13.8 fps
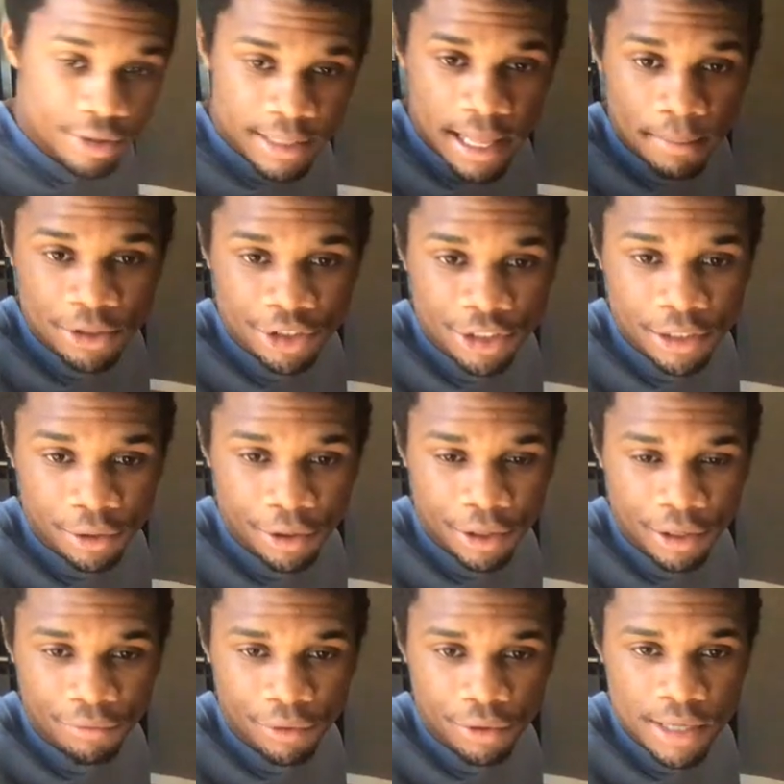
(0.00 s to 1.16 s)
that machine
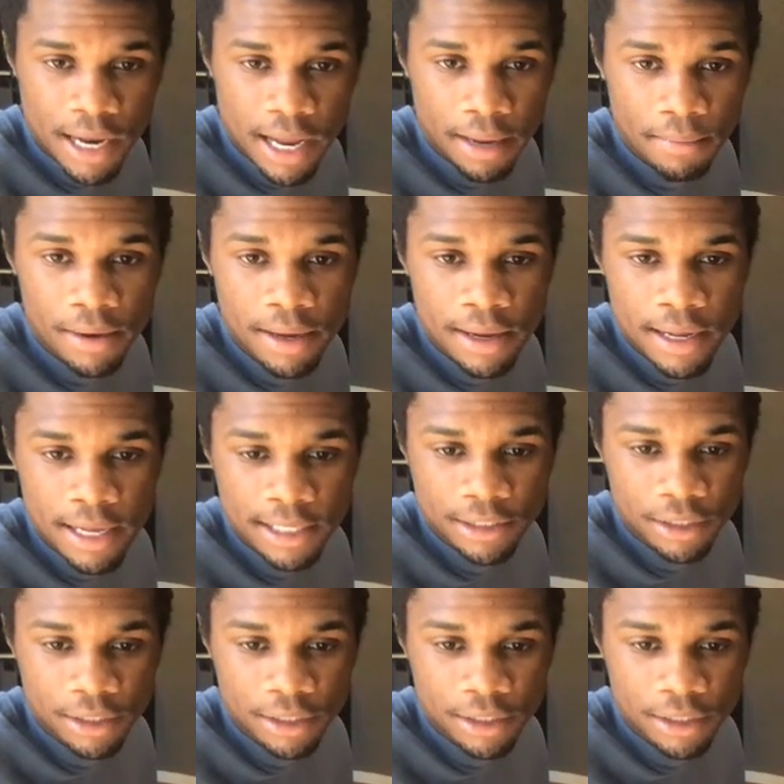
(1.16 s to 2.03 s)
learning in real time. And so